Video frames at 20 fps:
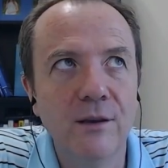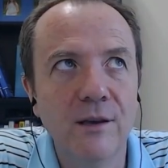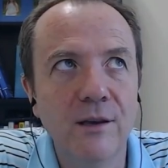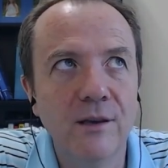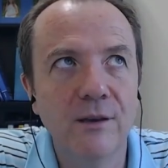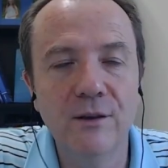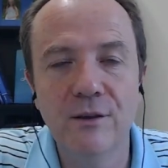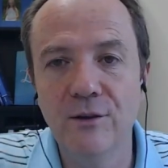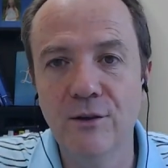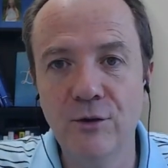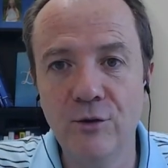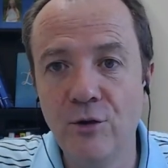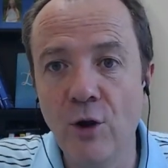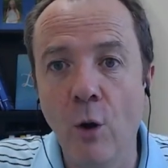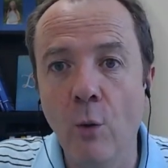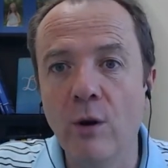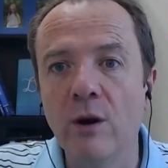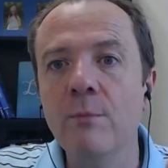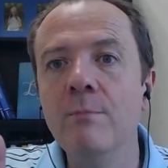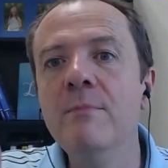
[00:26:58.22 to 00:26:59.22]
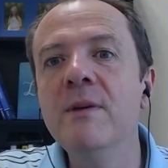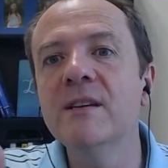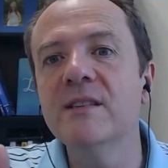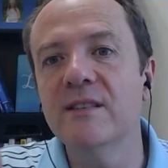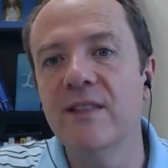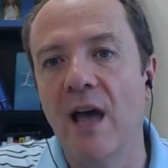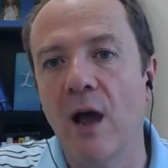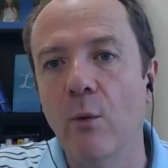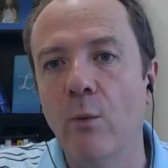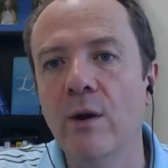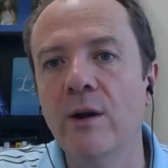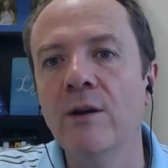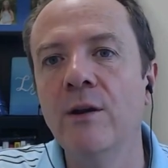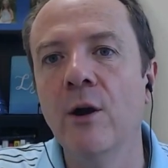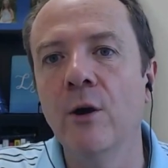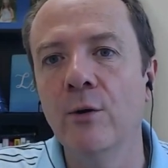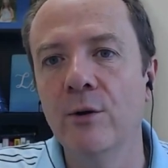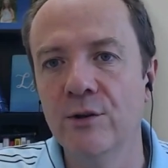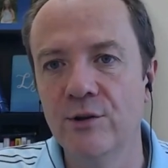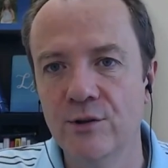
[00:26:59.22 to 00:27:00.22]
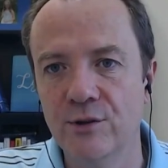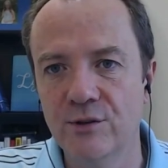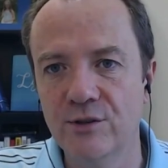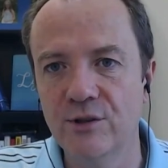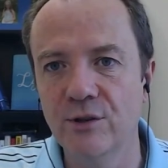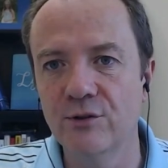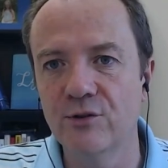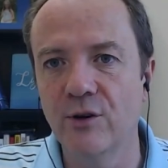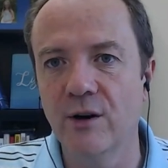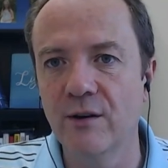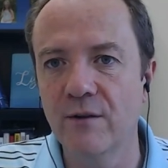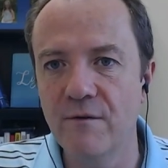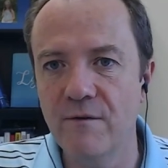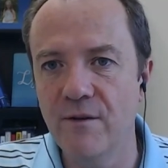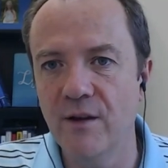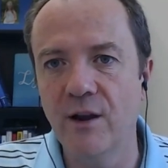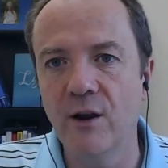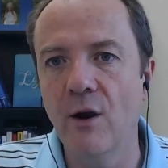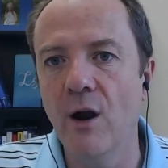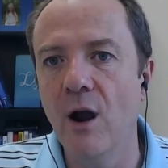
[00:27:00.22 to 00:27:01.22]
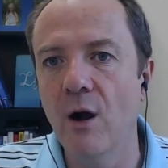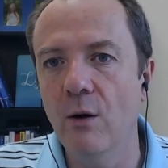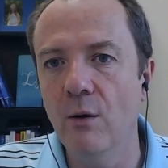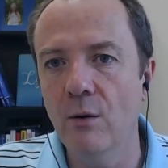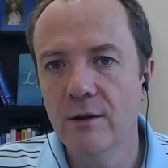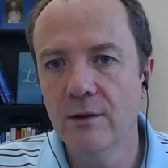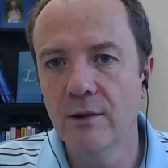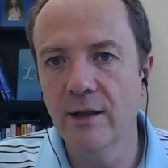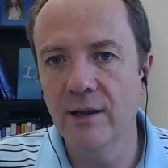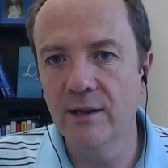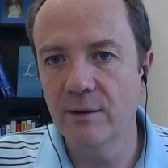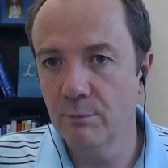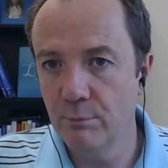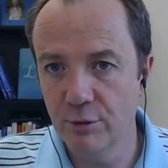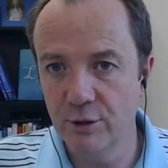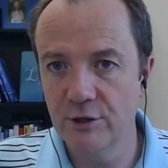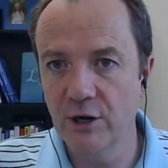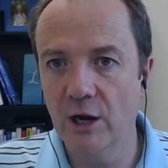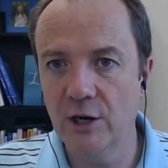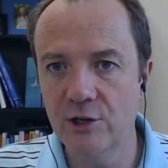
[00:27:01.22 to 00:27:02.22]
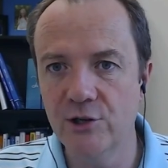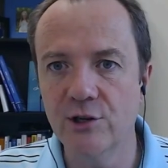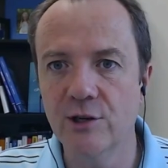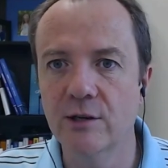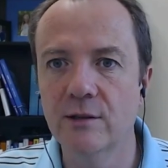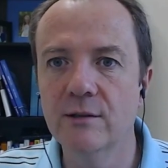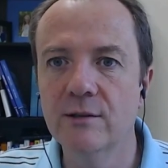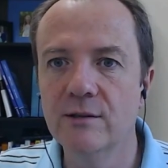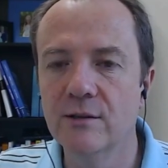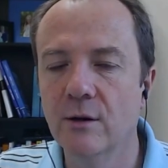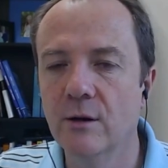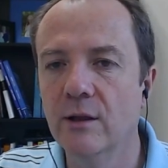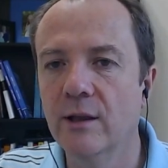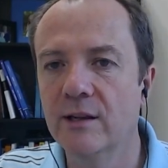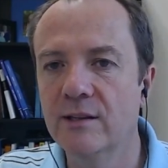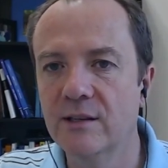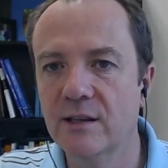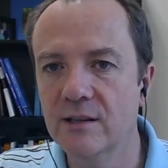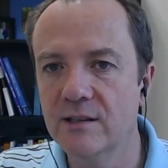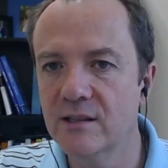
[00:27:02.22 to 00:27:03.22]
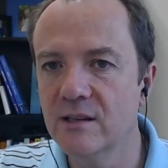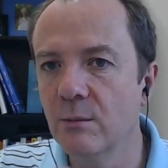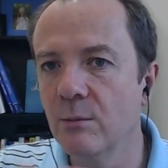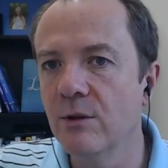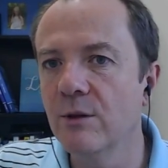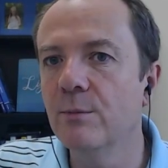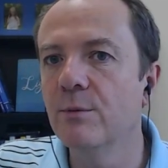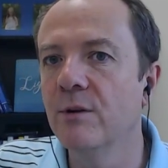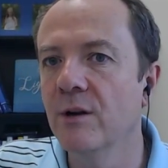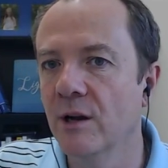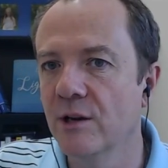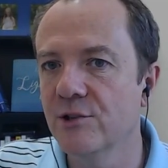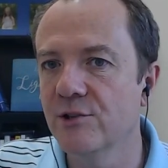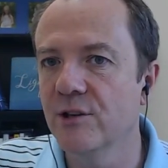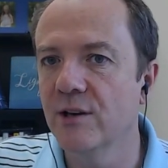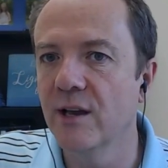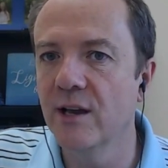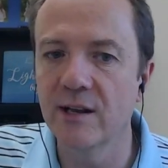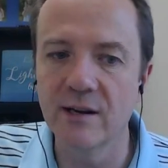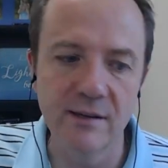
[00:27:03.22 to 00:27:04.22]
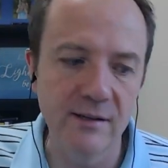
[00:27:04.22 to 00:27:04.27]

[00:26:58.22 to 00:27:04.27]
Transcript: You don't want to miss that window because you're still trying to figure out like production. So I like to get some of the production ahead of